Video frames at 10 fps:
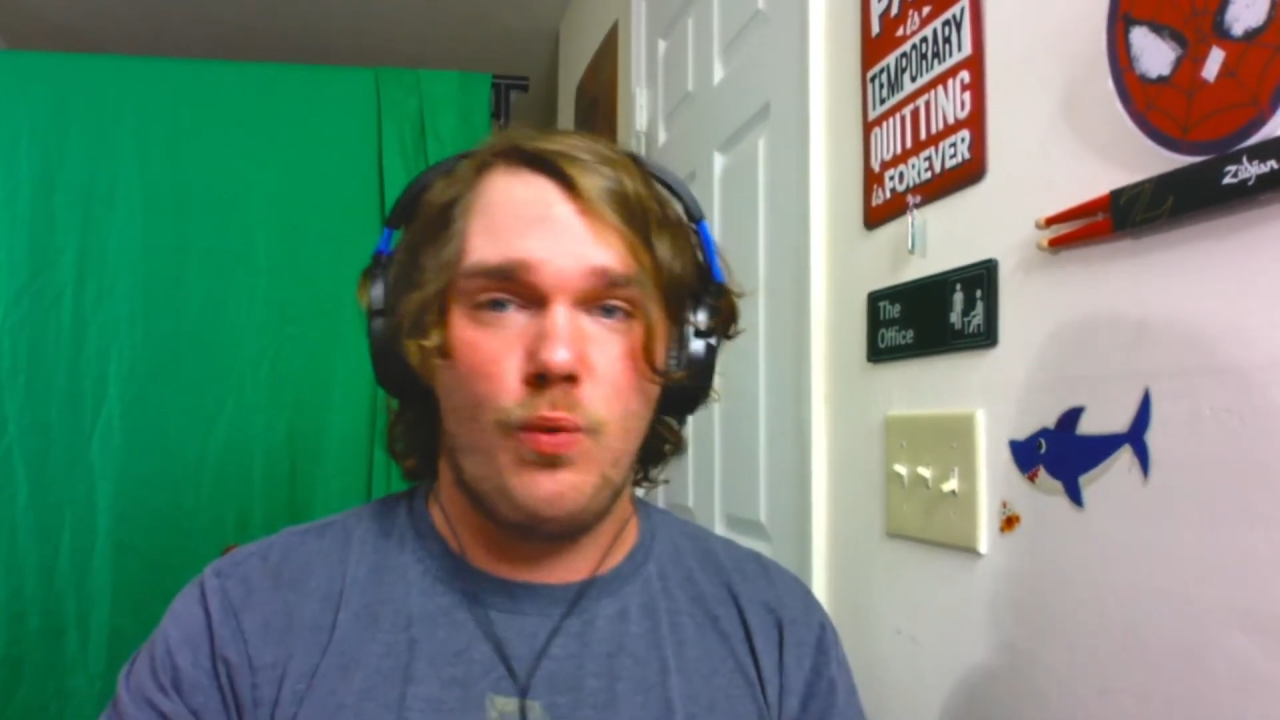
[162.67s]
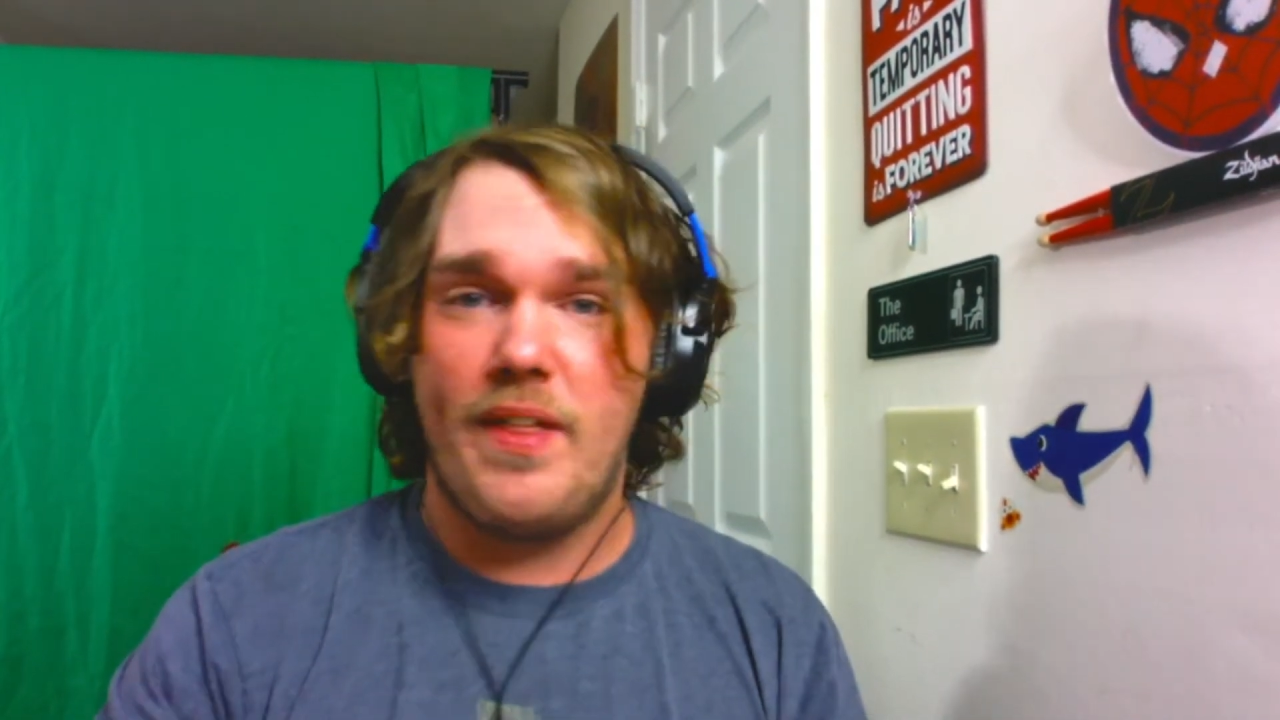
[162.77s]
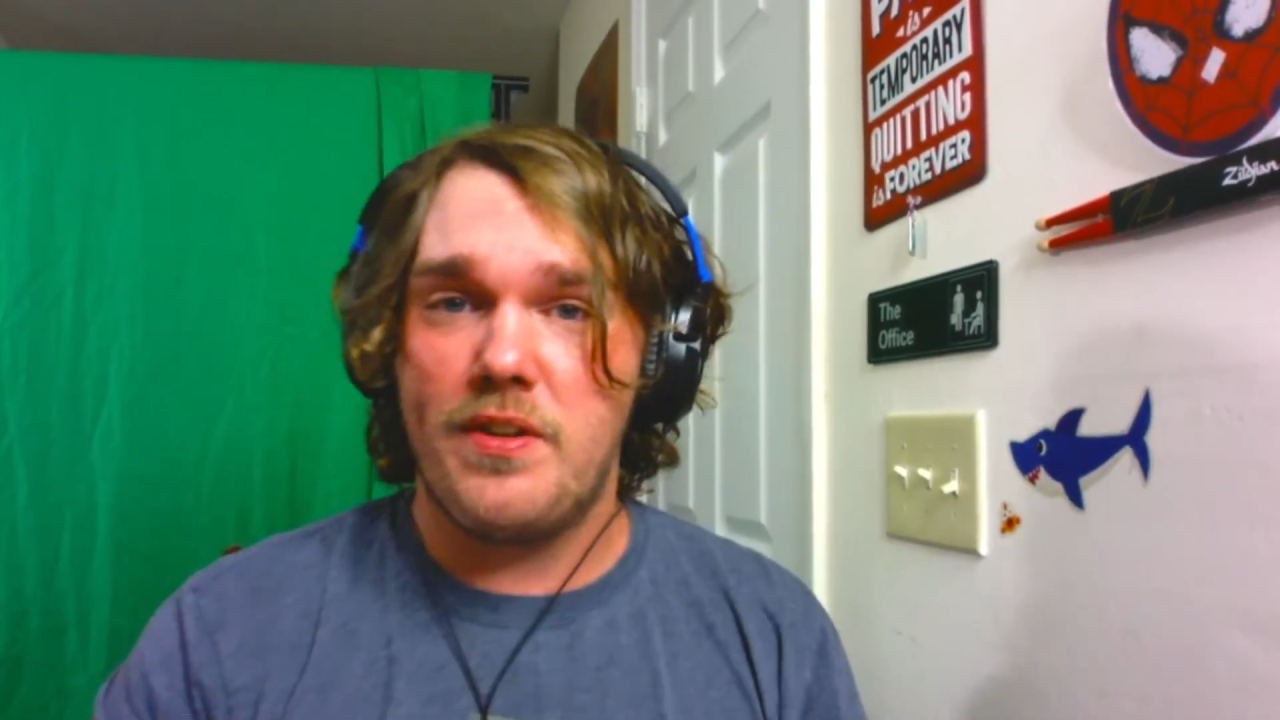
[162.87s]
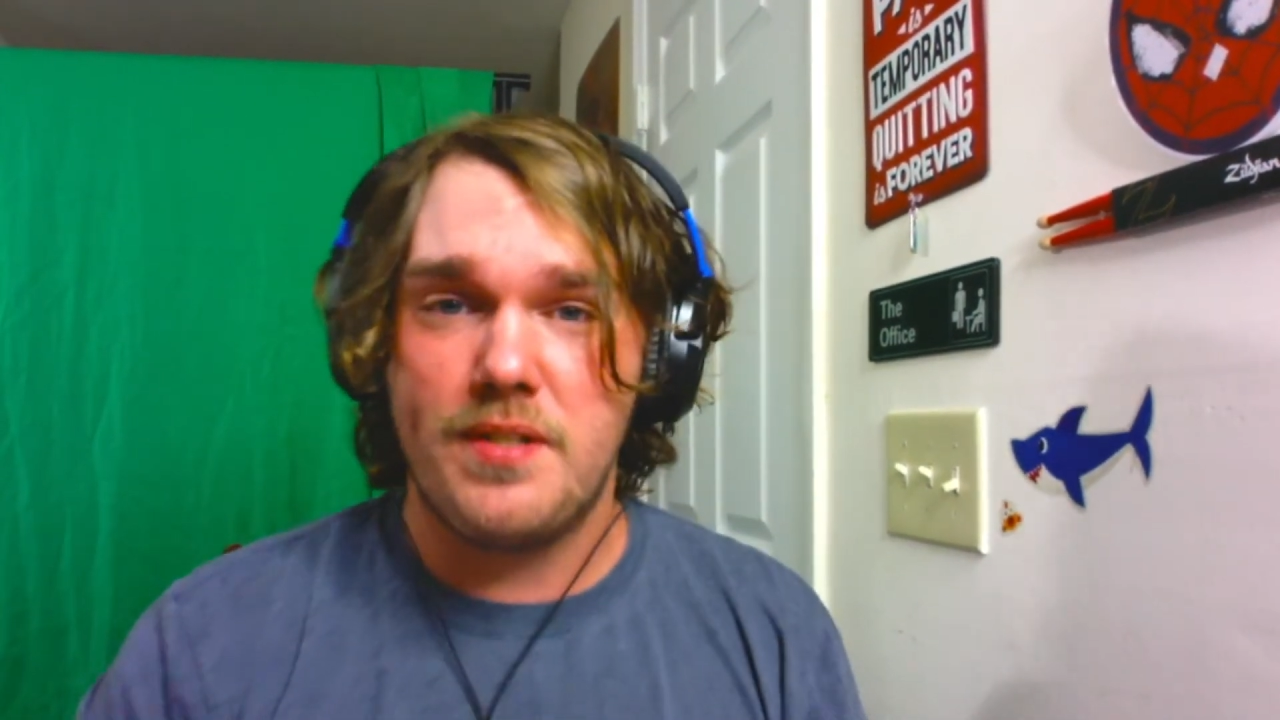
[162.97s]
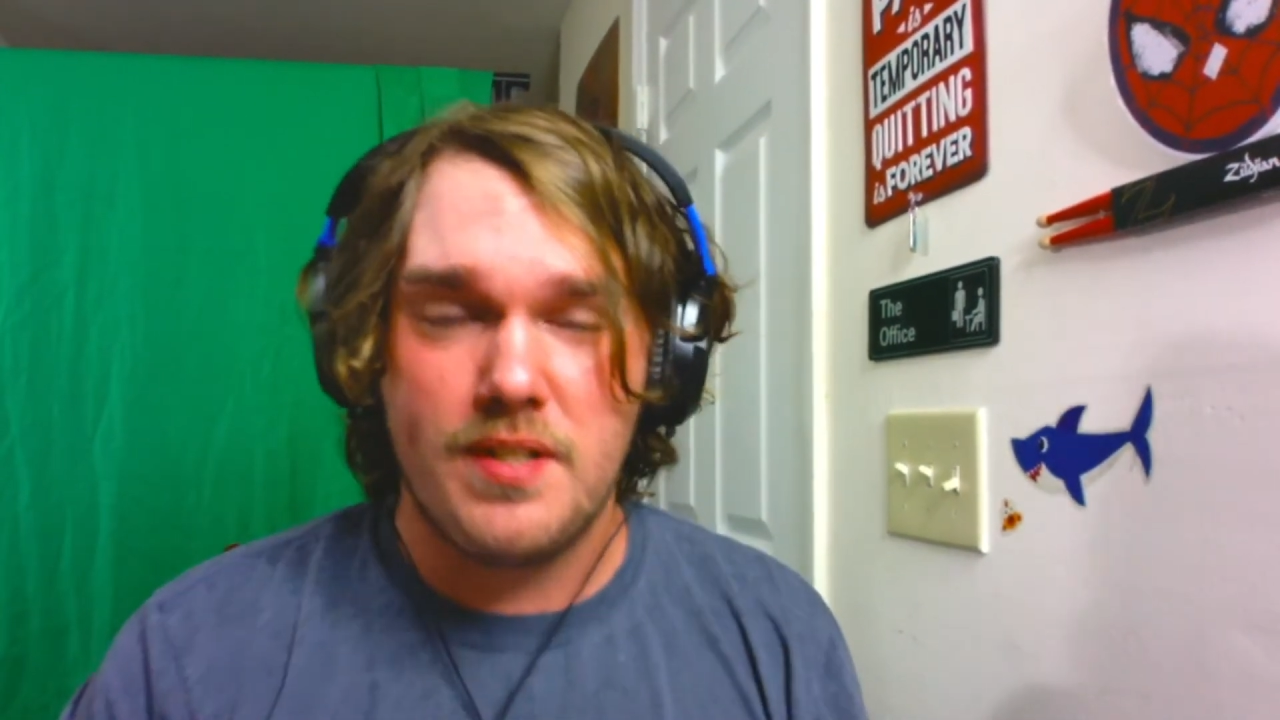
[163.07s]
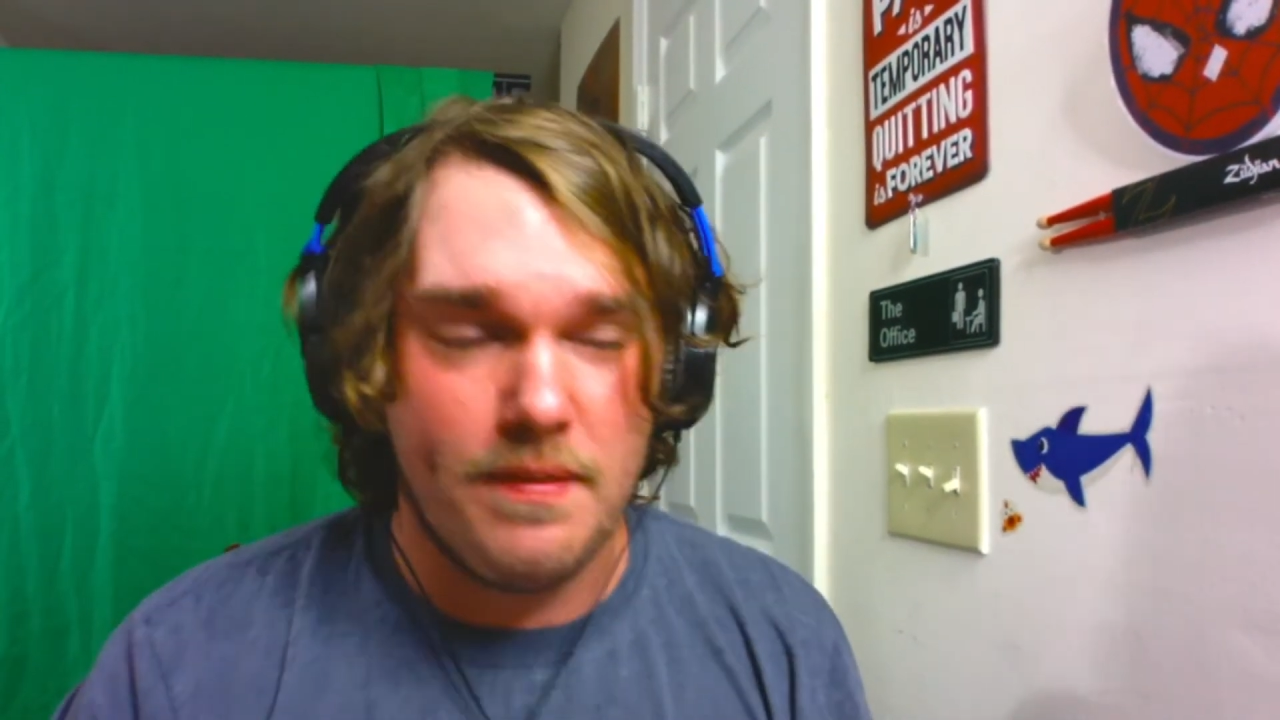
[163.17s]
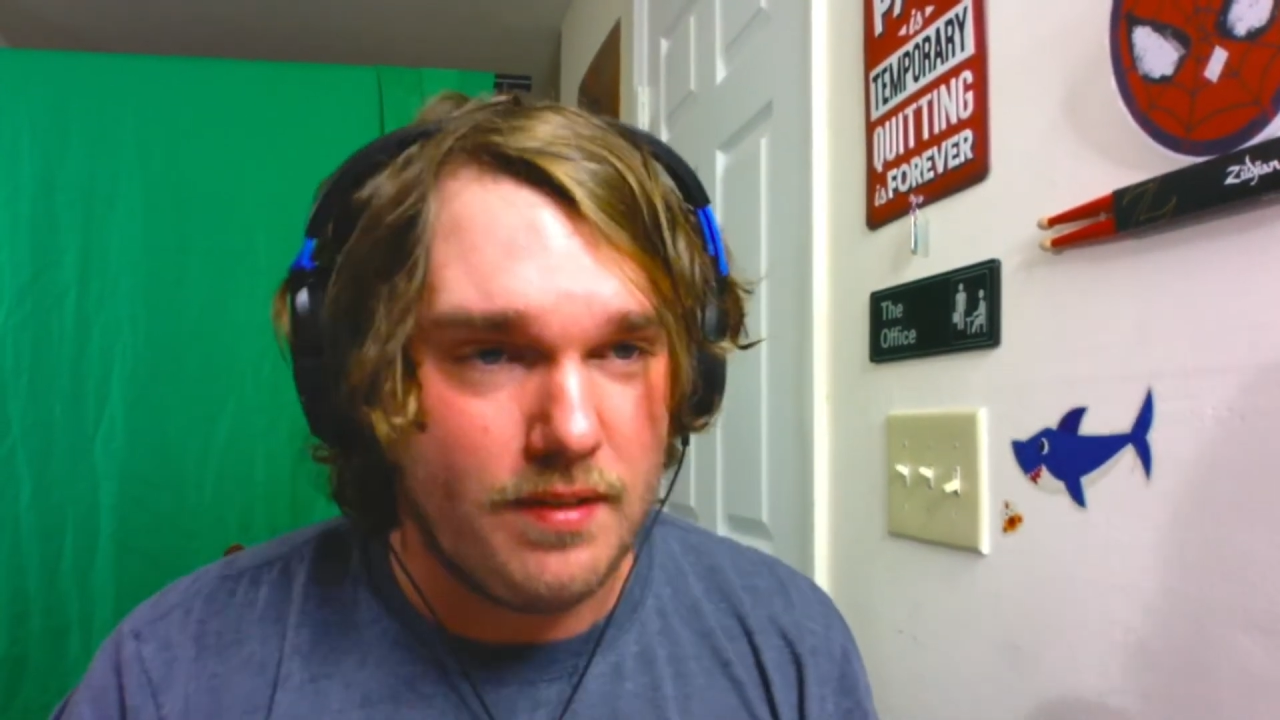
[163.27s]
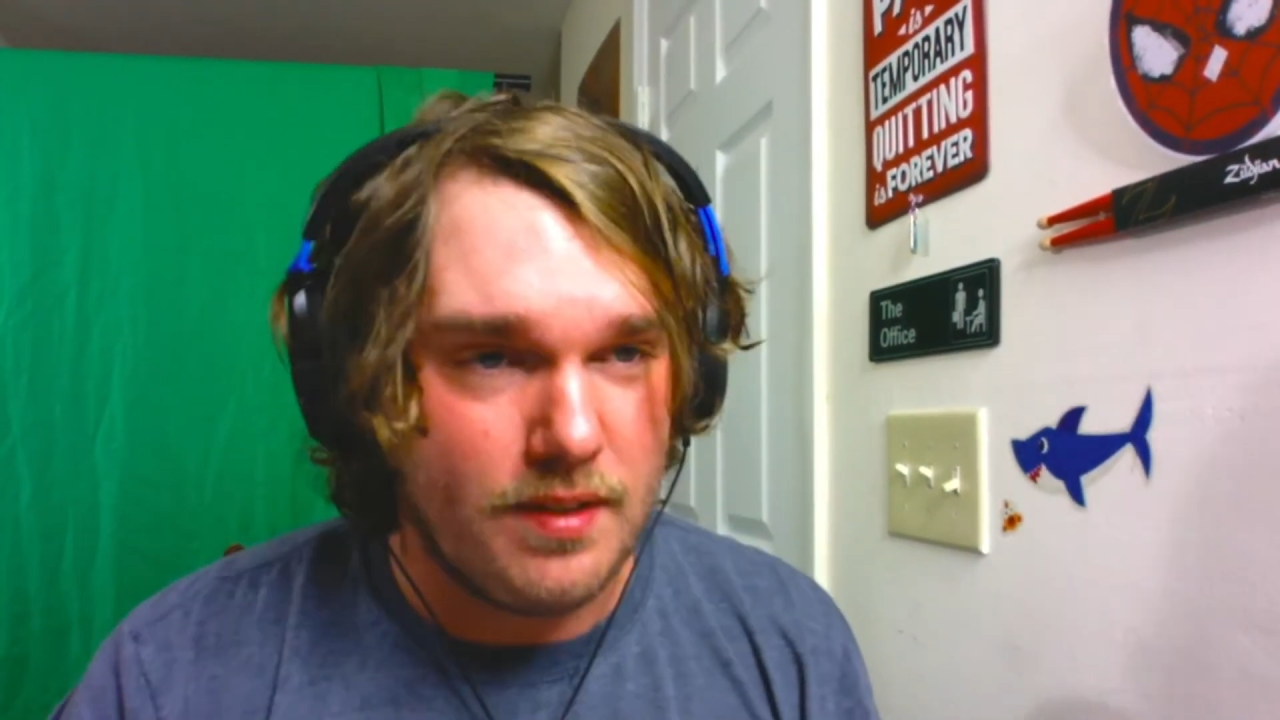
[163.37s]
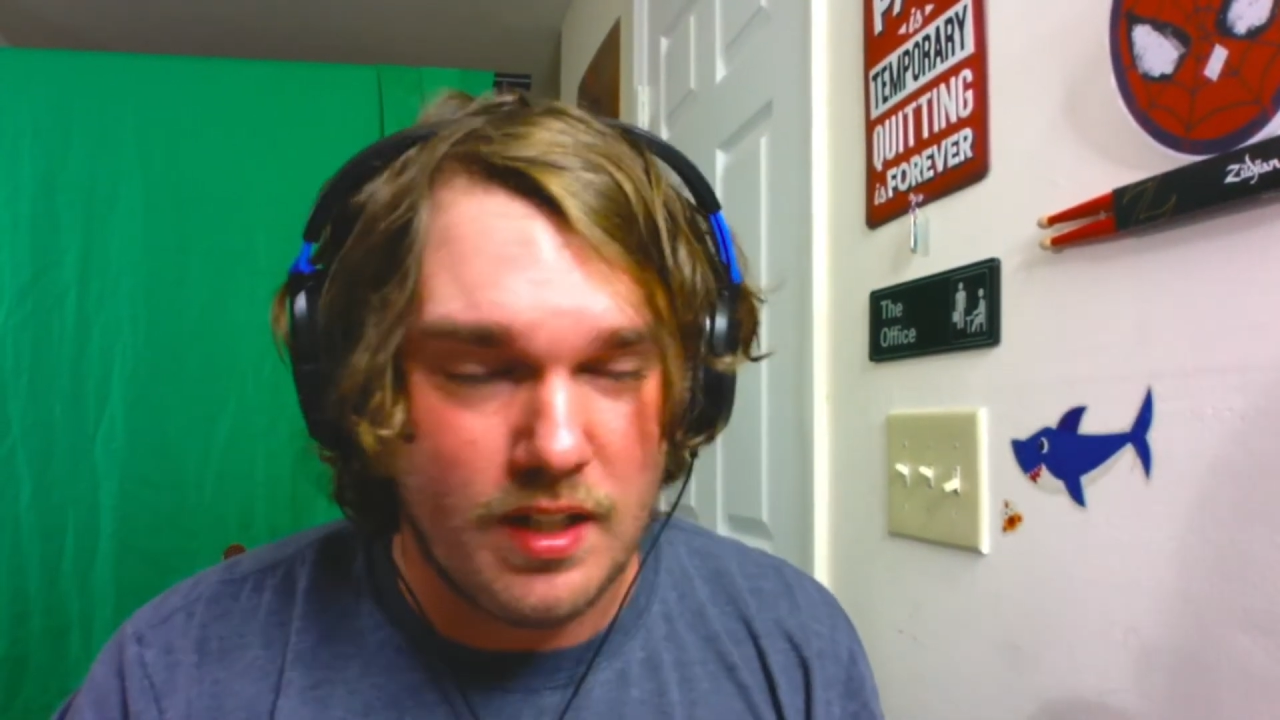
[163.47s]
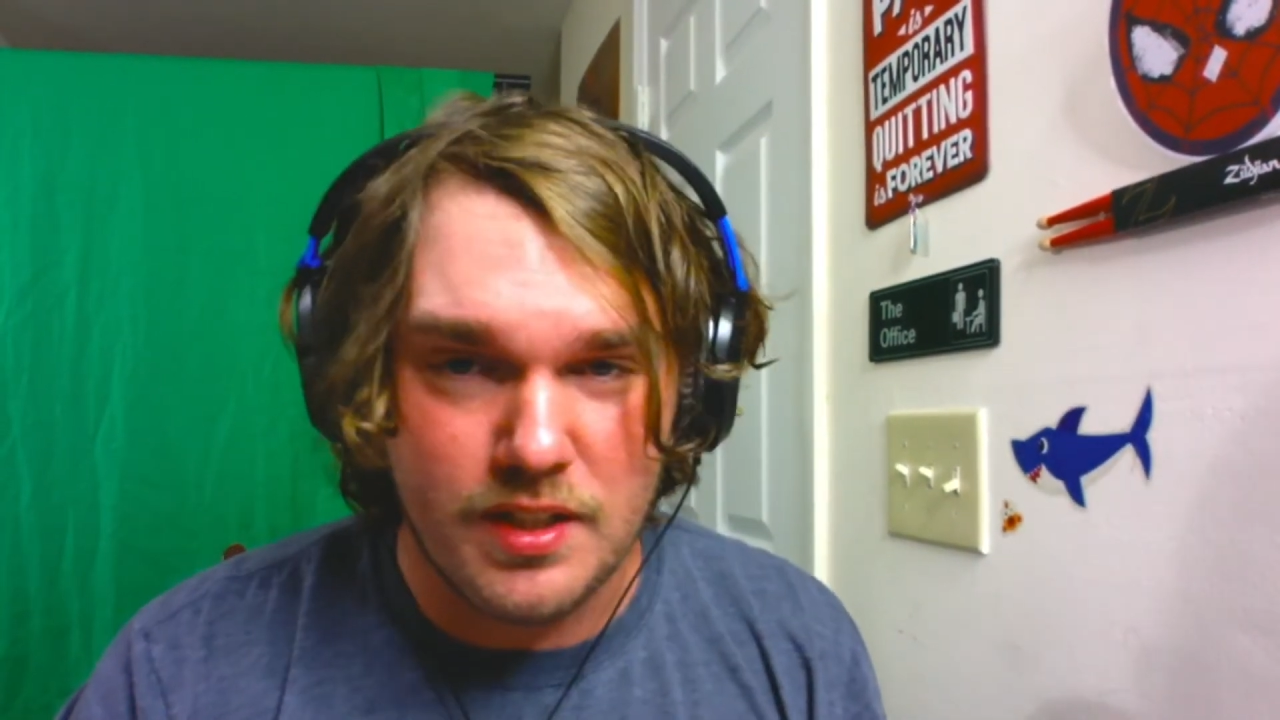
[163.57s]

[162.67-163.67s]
whether it's a